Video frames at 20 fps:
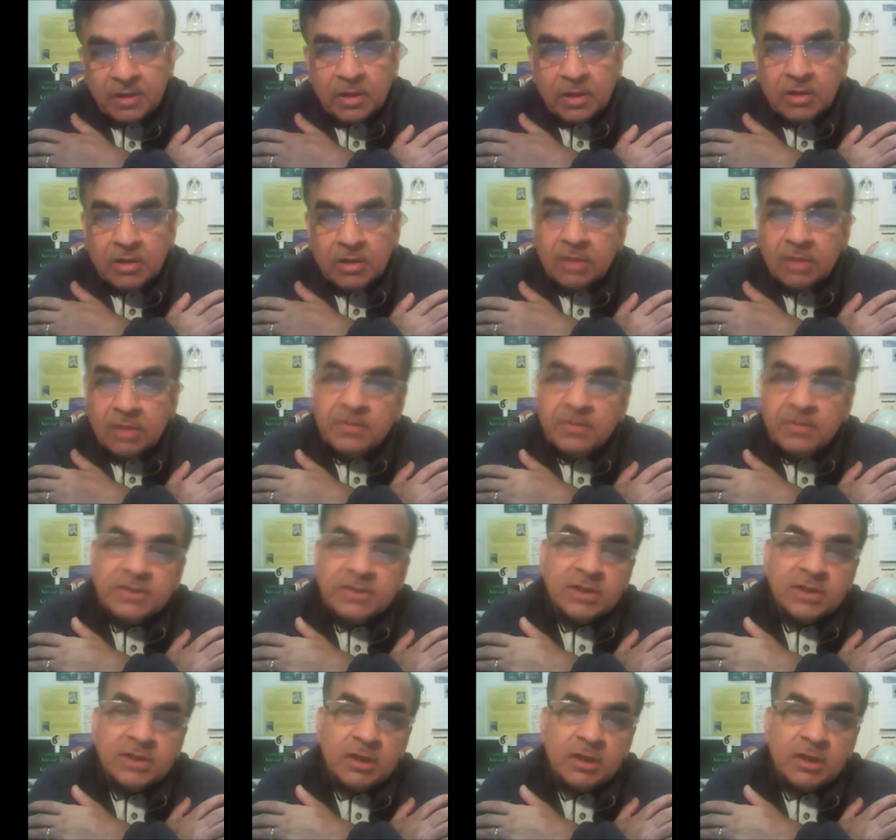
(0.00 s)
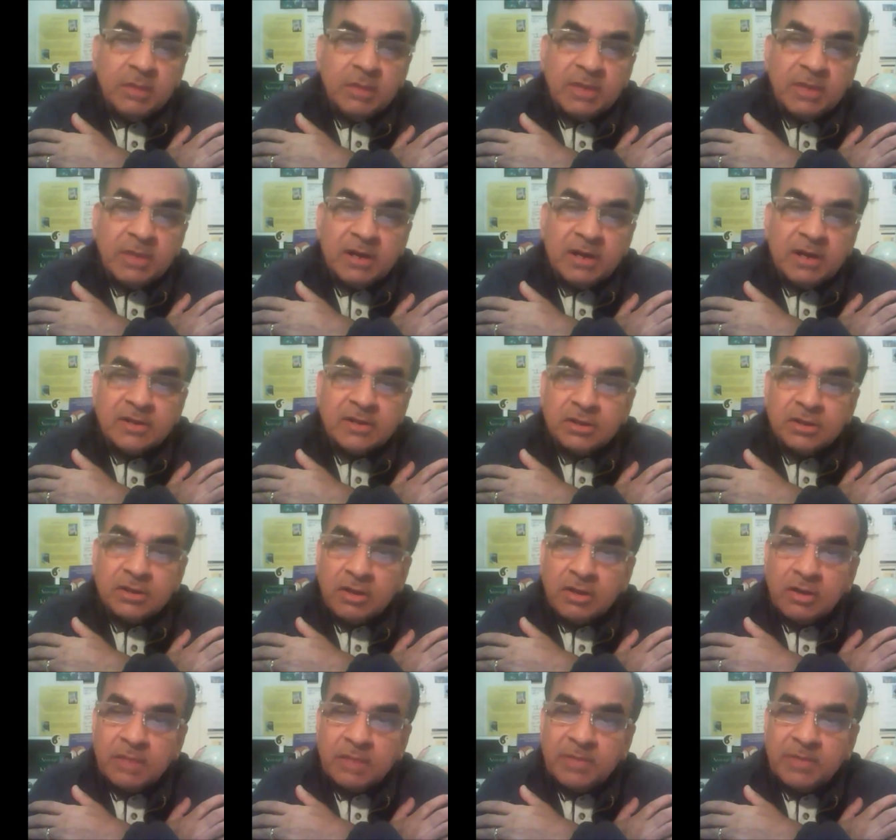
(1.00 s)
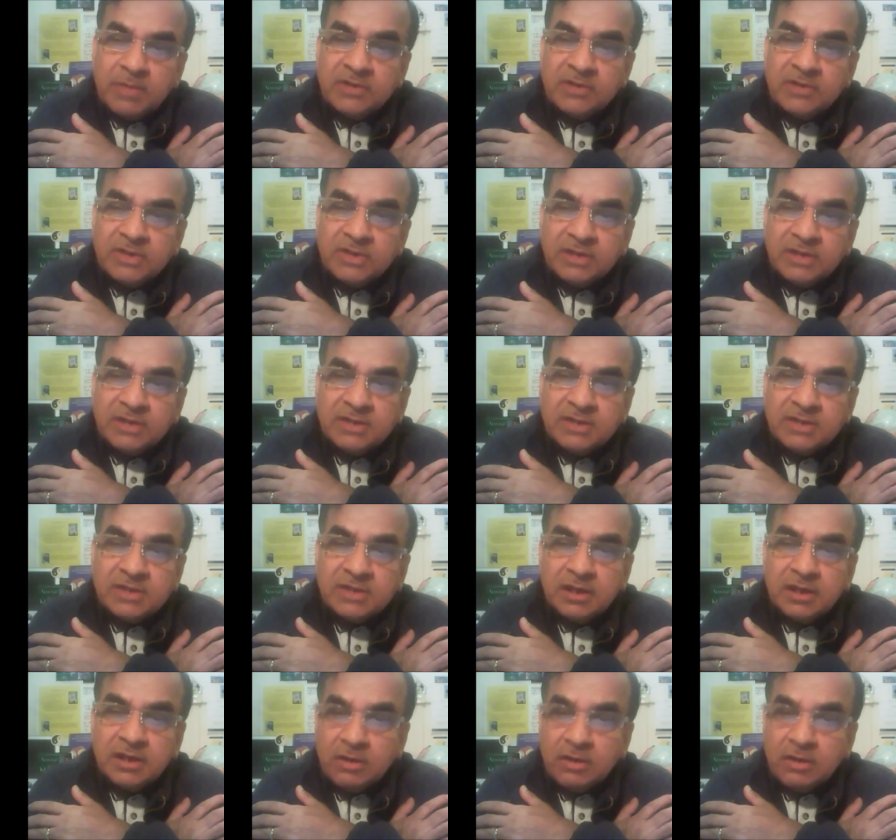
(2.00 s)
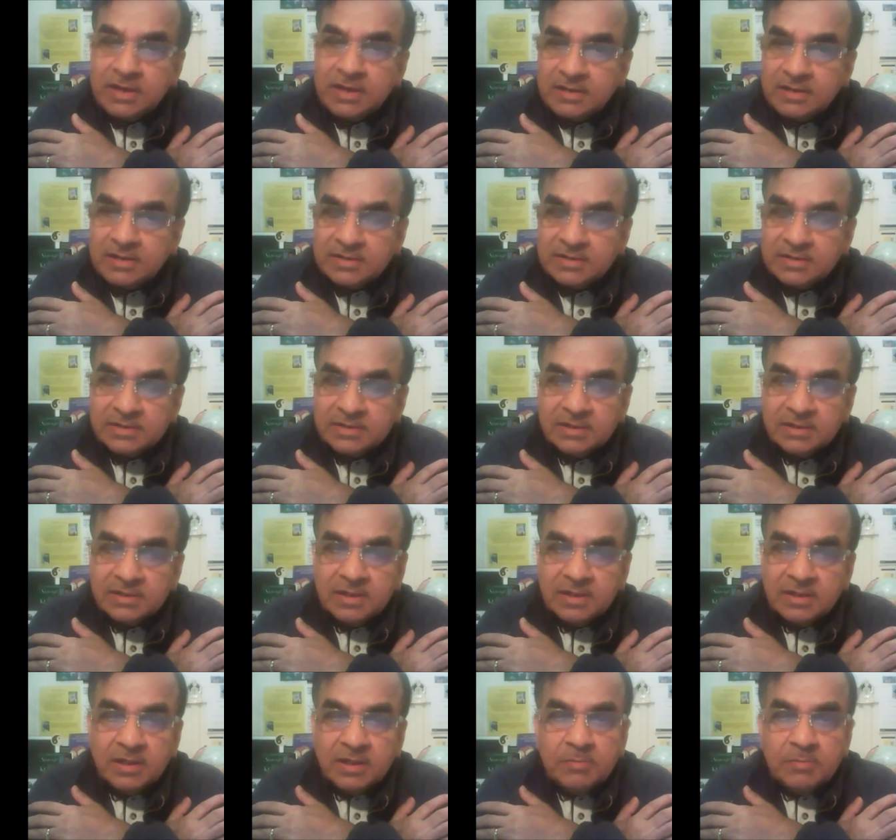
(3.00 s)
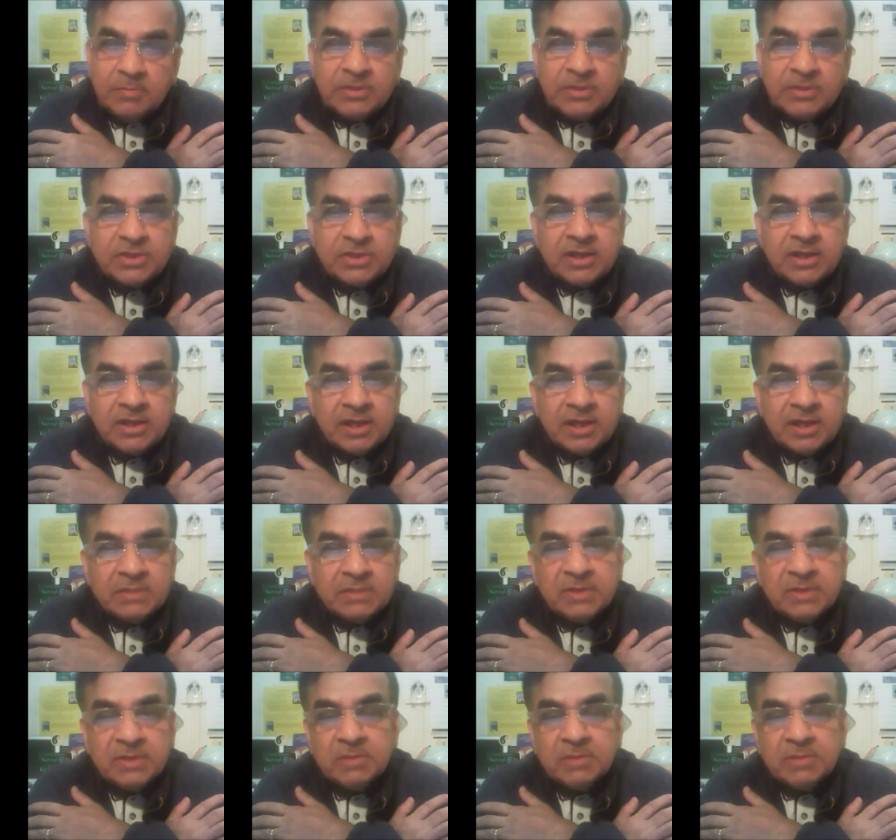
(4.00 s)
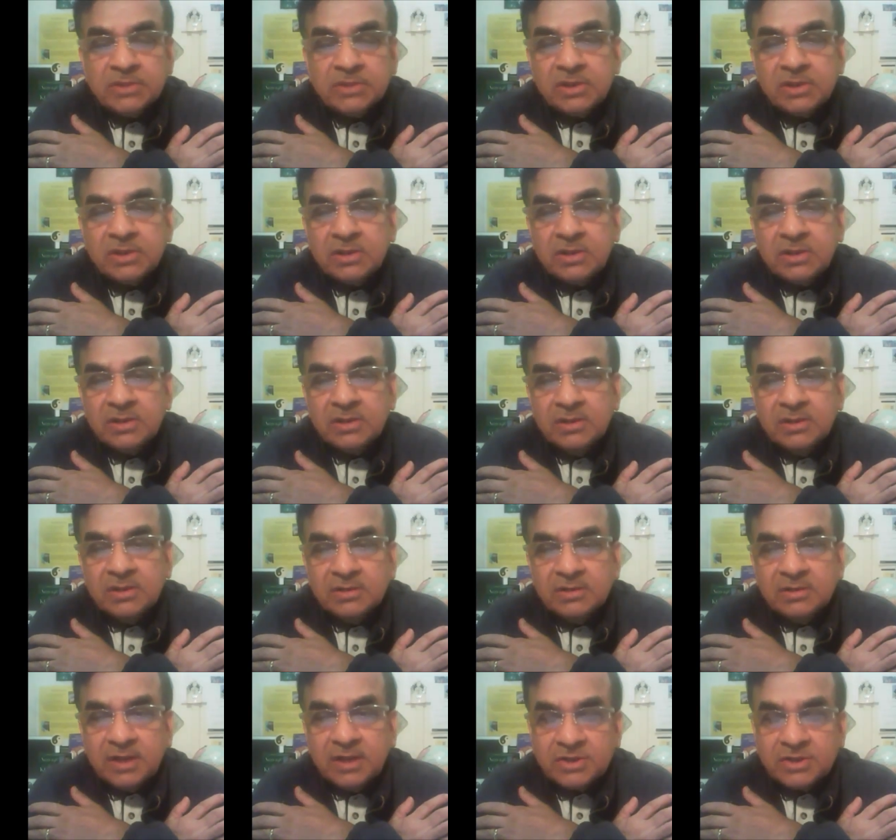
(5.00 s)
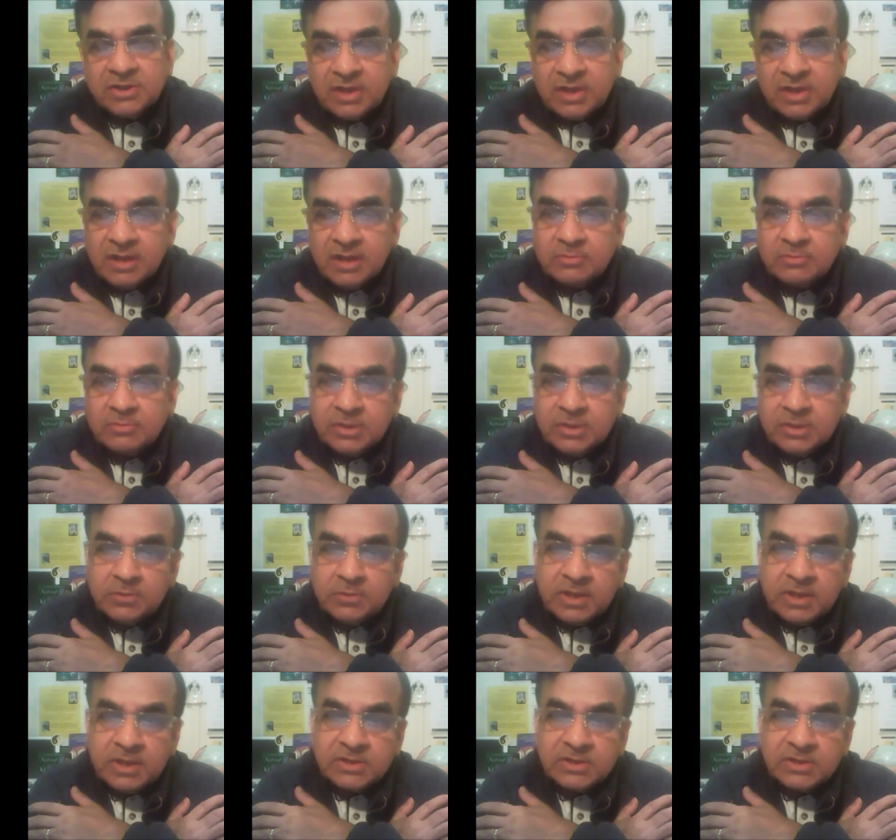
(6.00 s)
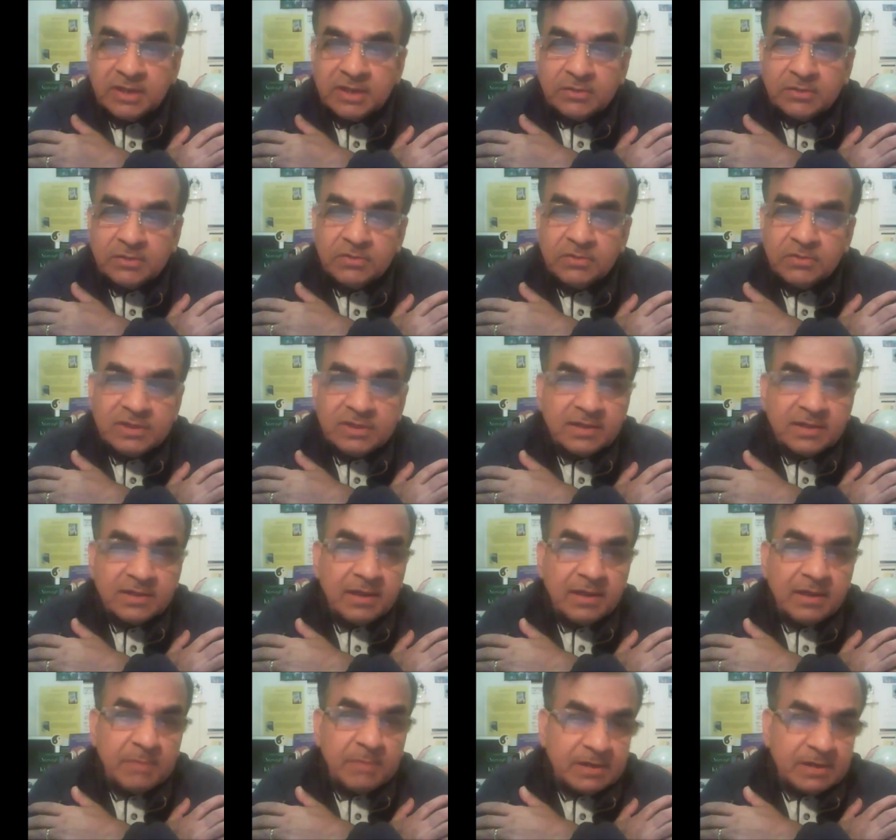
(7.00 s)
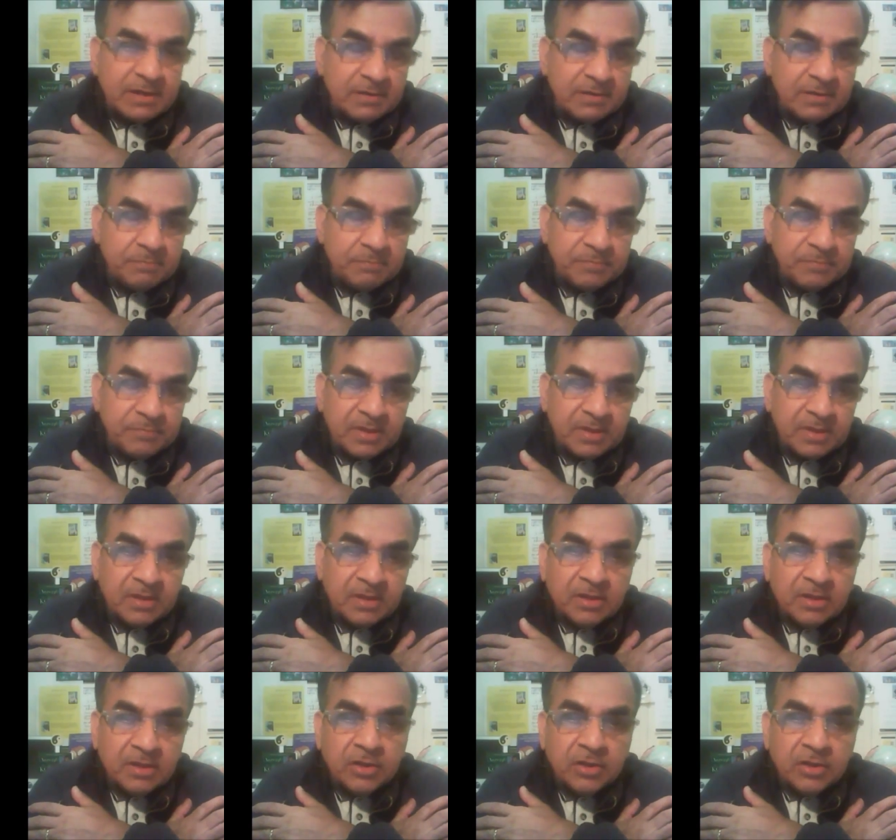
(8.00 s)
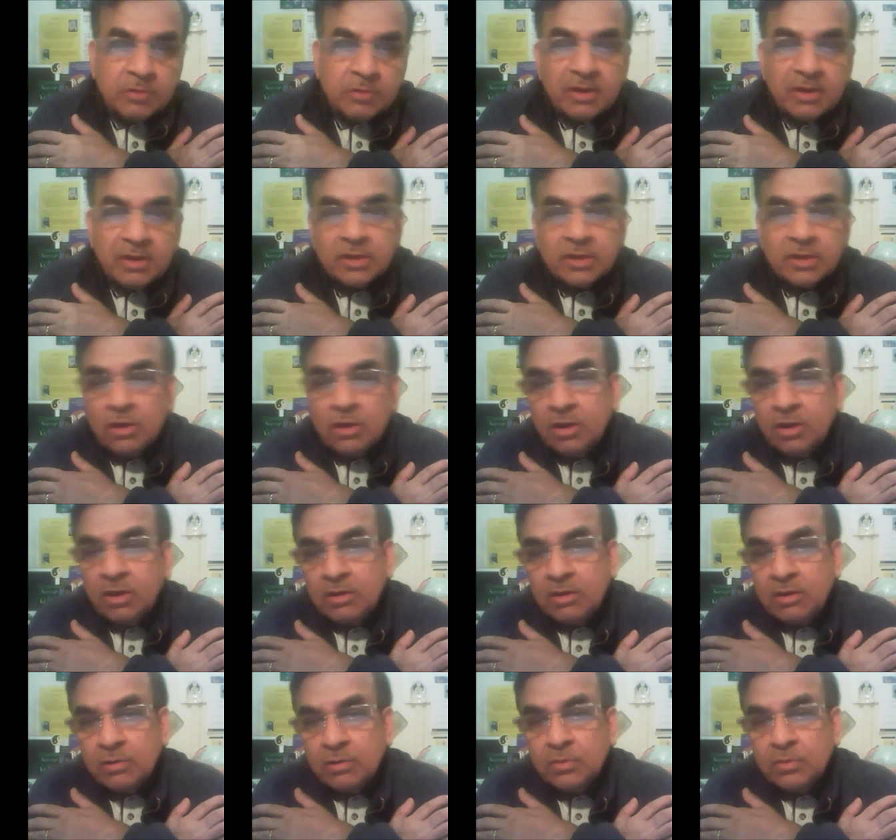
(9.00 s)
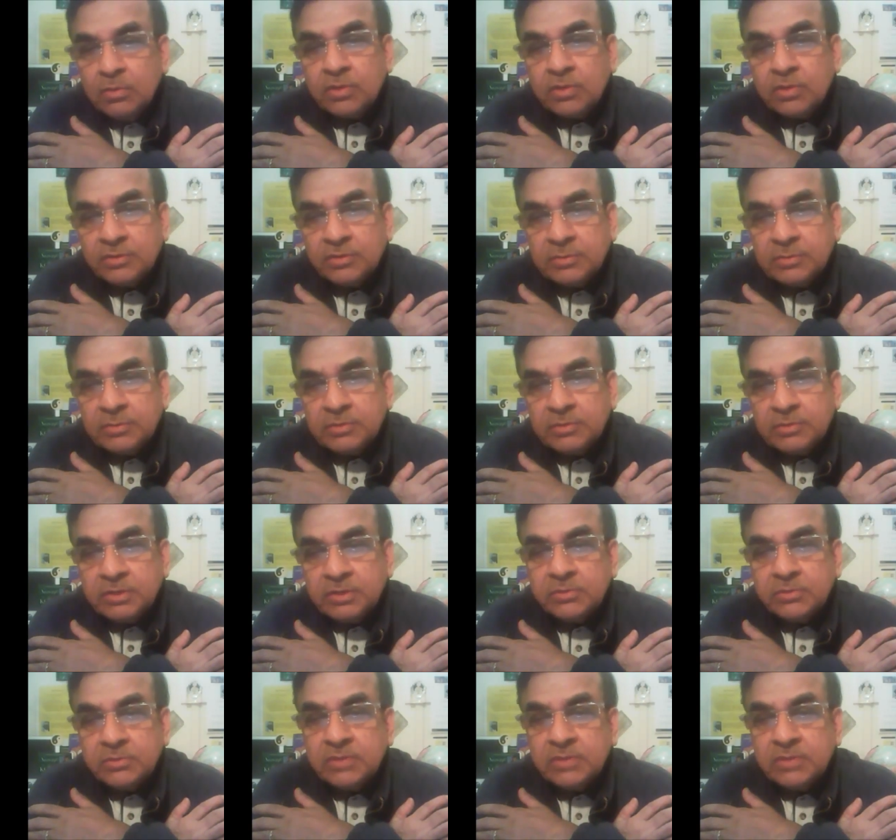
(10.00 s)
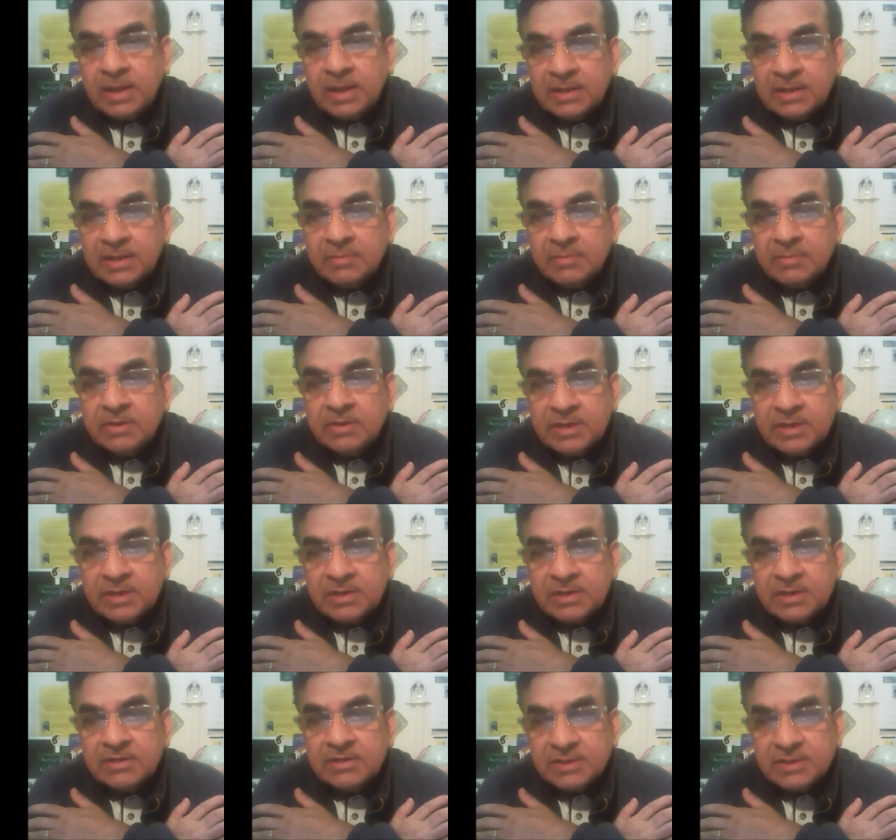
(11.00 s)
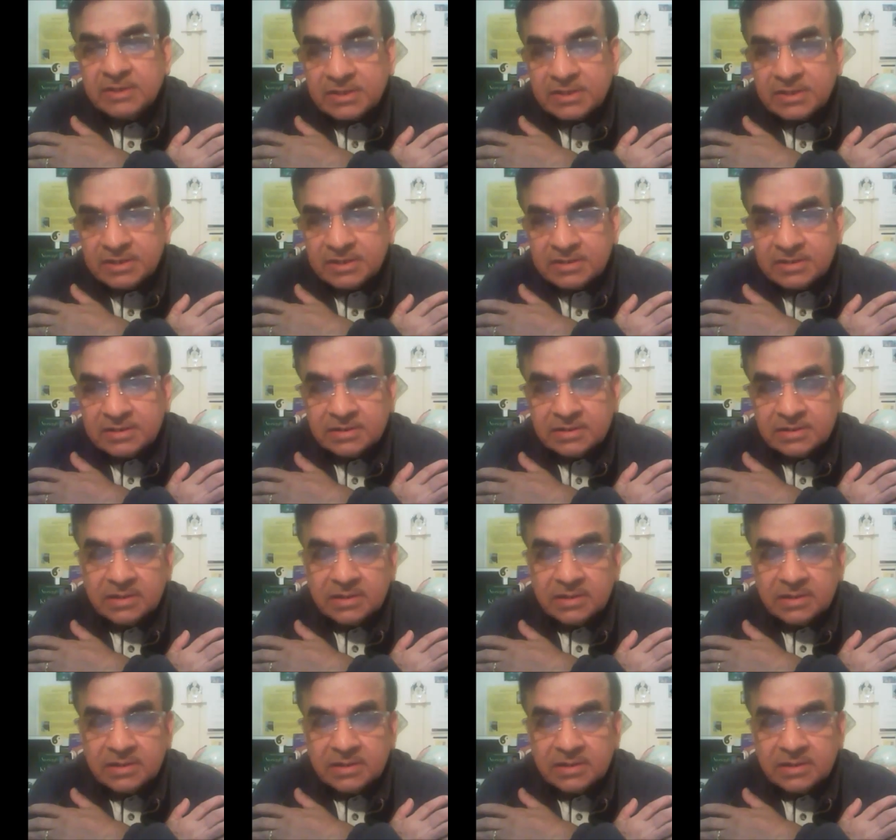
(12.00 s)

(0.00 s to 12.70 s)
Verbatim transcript: convincing lawmakers, lawkeepers, judges, and lawyers, preaching hegemony mantra that serves US, NATO, Israel better, rewarding all who contributed to 9-11 related disasters,